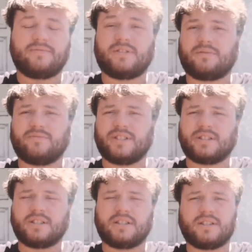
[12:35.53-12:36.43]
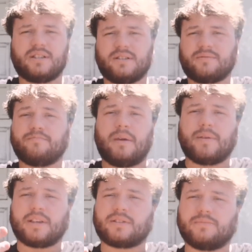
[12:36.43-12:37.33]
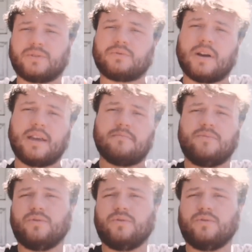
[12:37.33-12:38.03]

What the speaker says: For some reason, I don't know. Maybe because I'm sweating